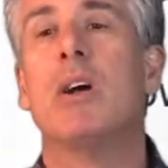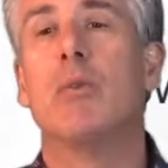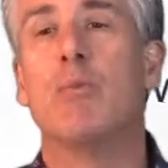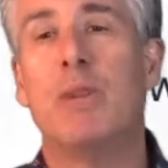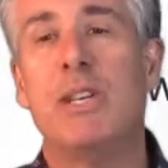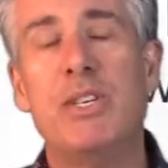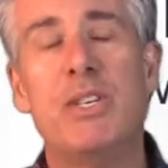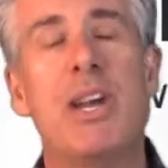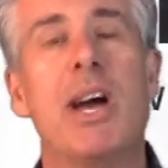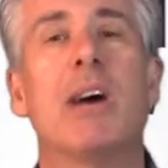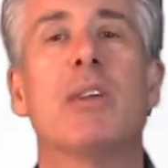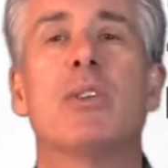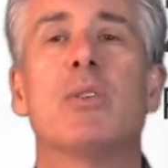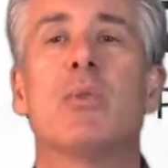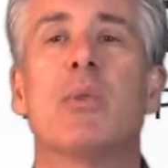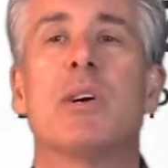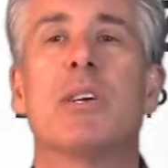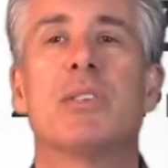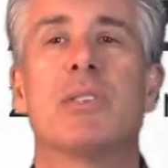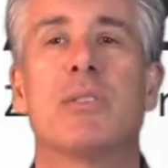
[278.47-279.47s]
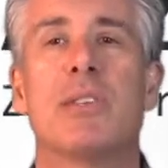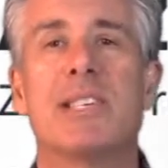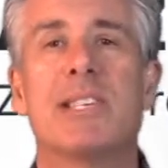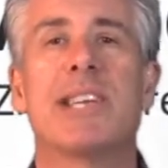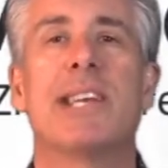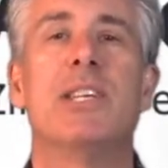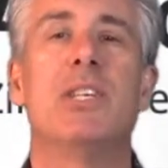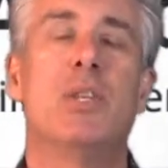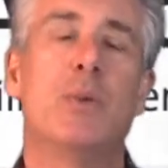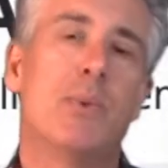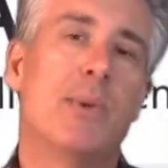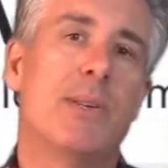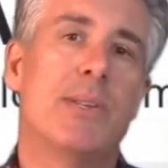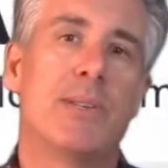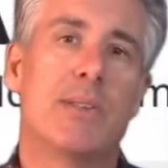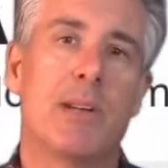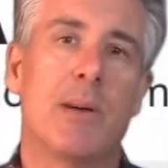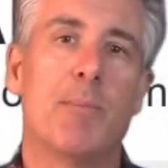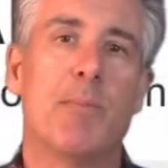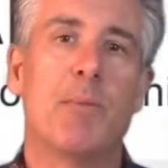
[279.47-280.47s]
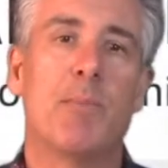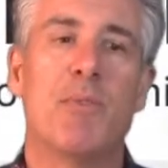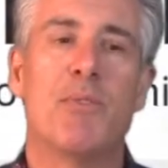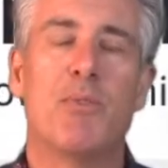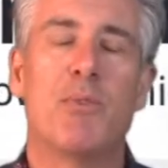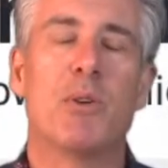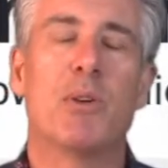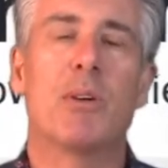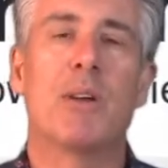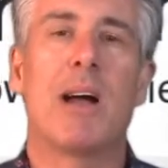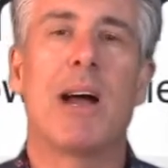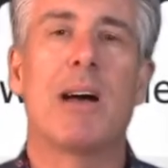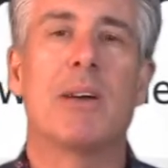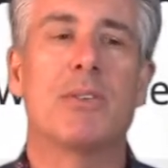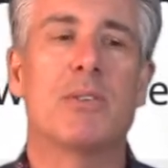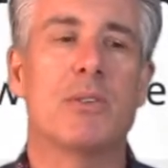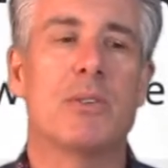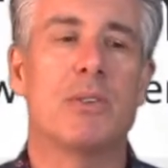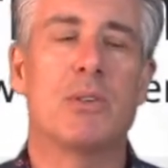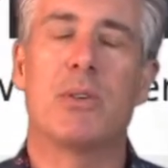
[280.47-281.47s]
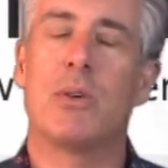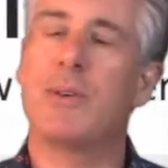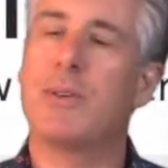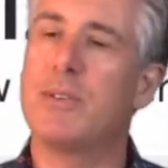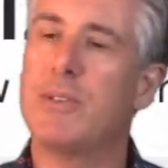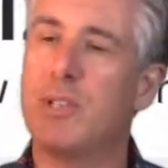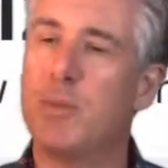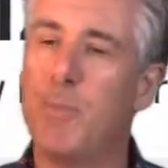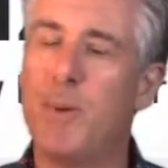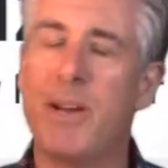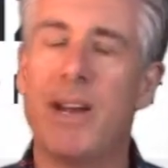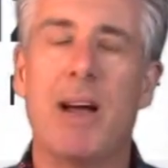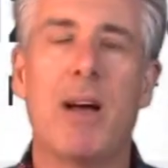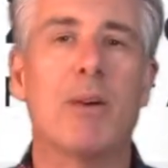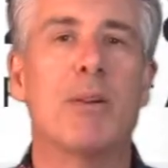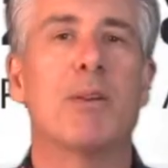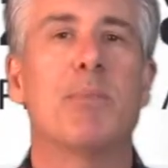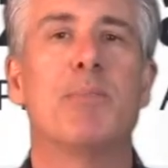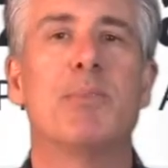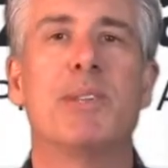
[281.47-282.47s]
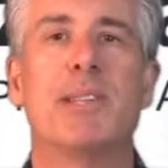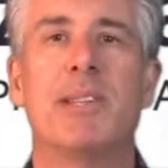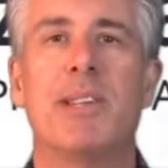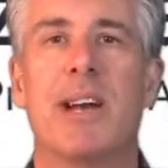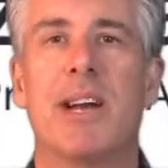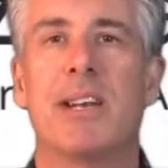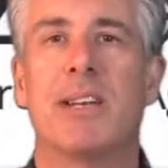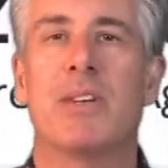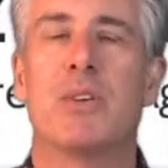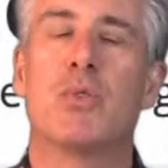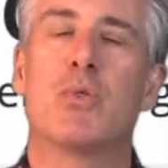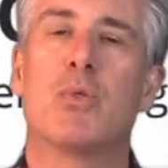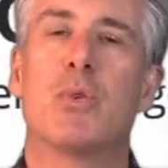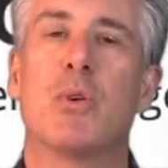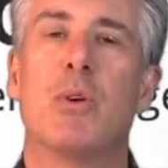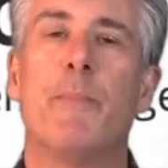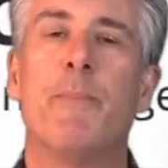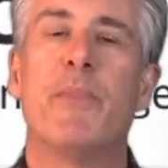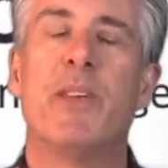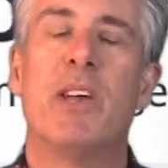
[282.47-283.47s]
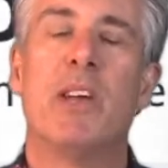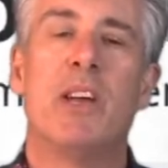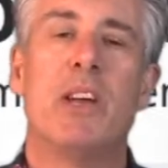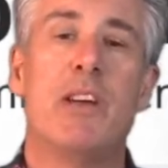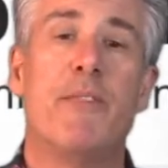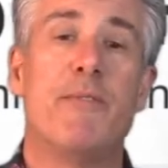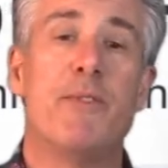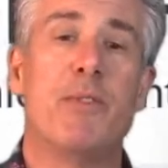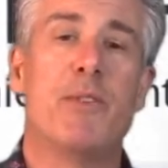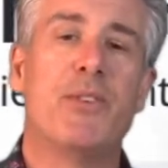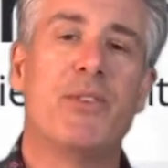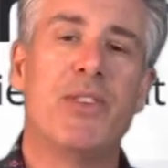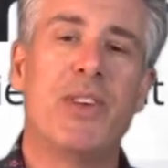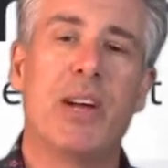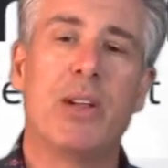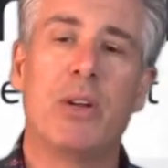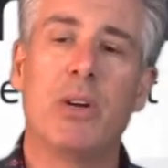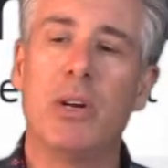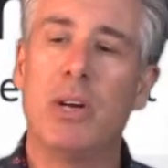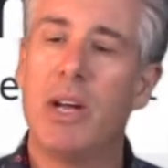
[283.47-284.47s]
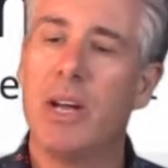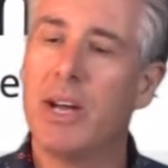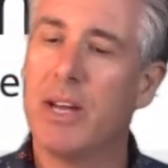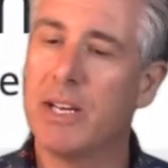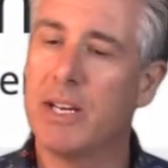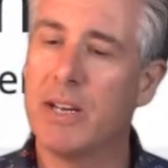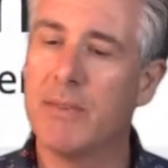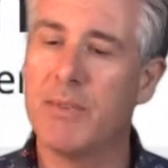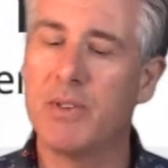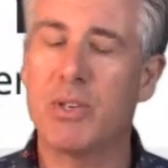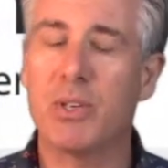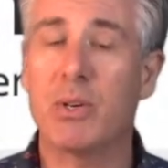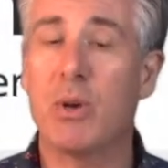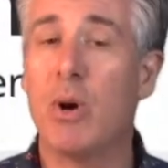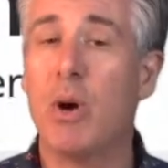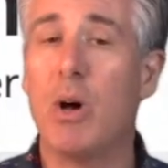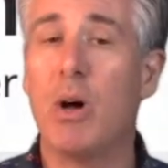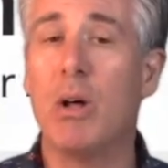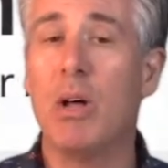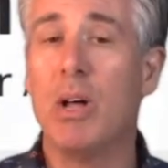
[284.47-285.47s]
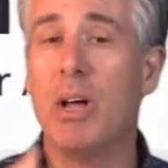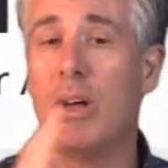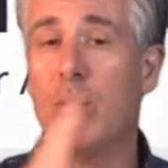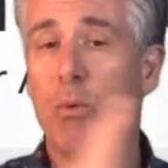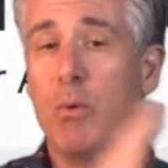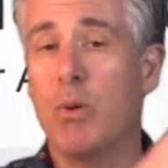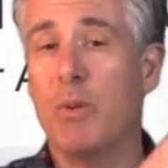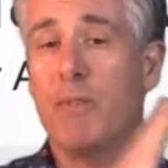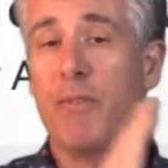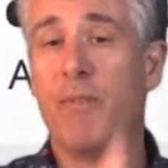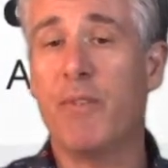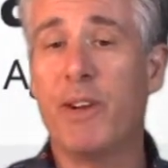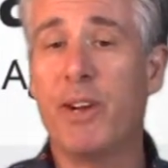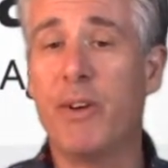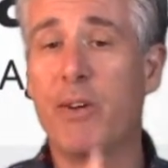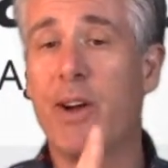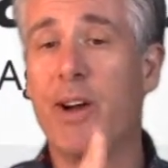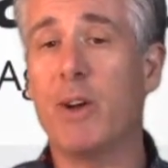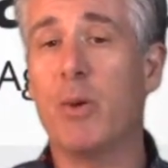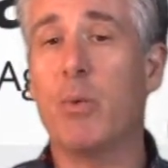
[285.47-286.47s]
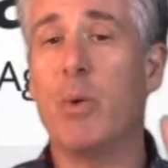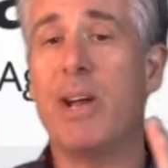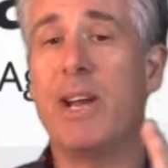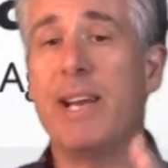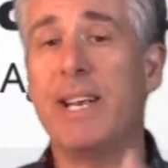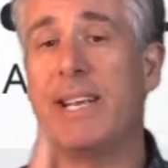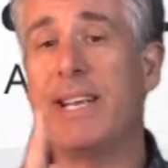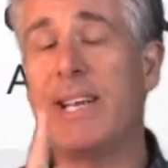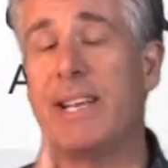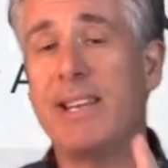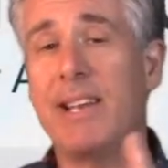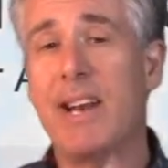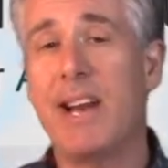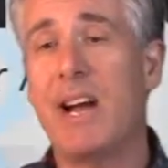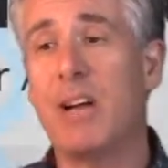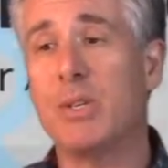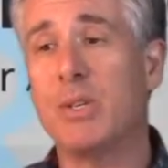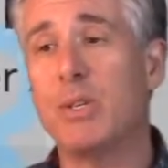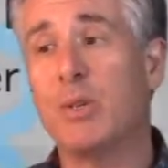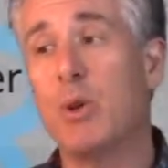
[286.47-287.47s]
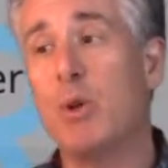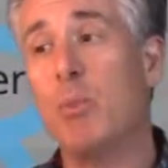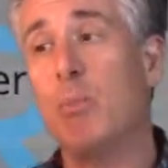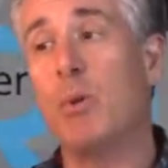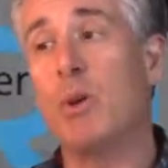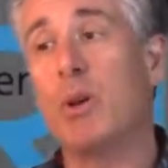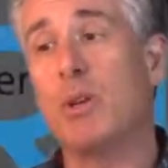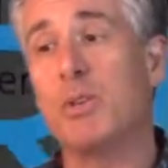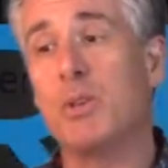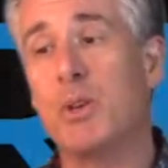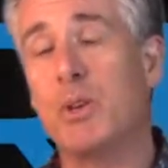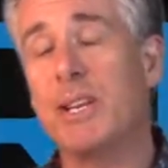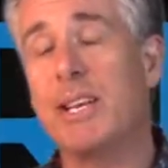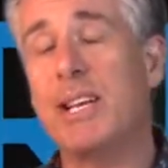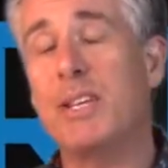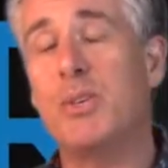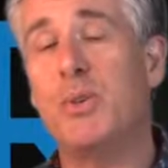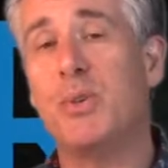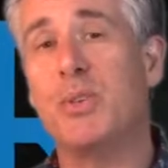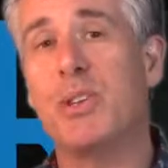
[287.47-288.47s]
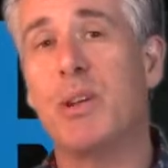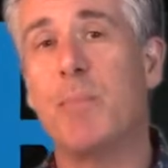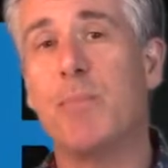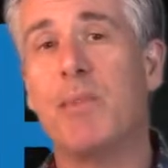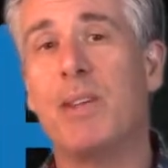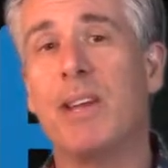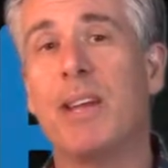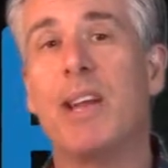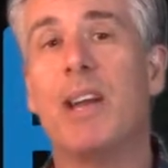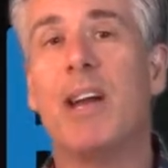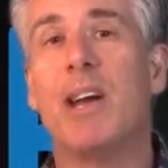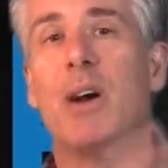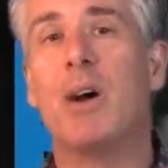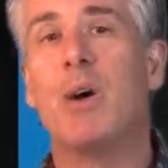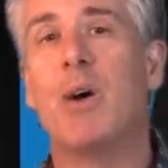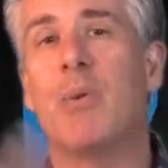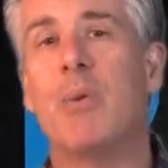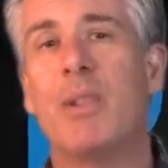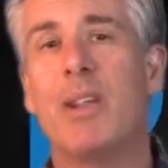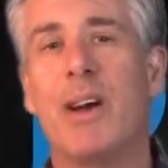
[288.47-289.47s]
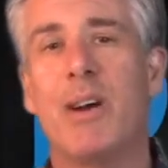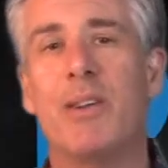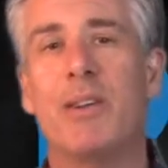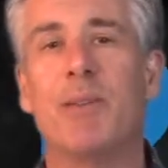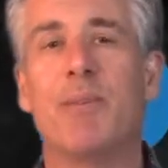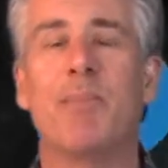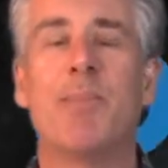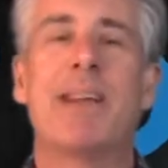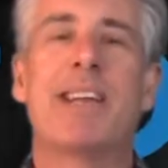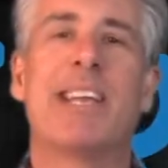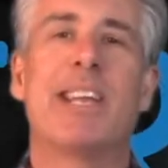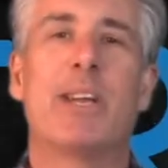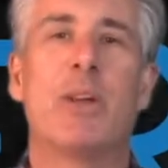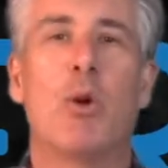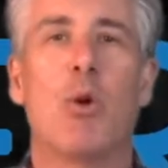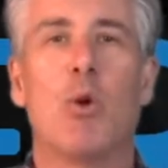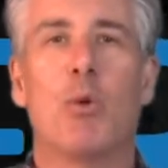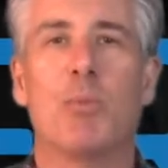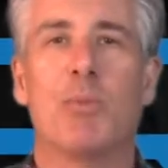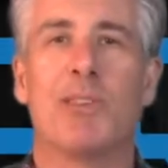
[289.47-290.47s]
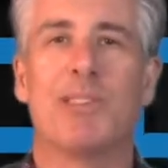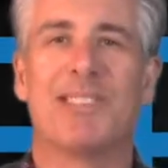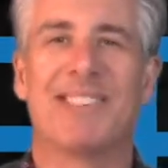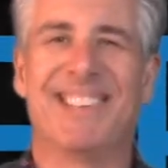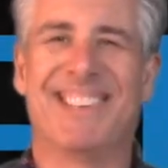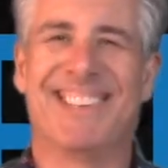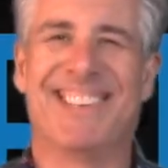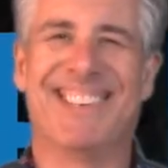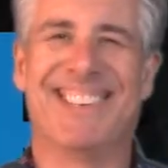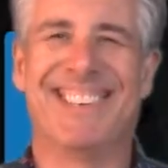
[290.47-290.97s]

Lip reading: Reach out to us. Let's get you into something before houses start to spin out completely out of control. If you're a seller, give us a call. We'll figure out a way to get that house sold, but also to get you something without making you homeless.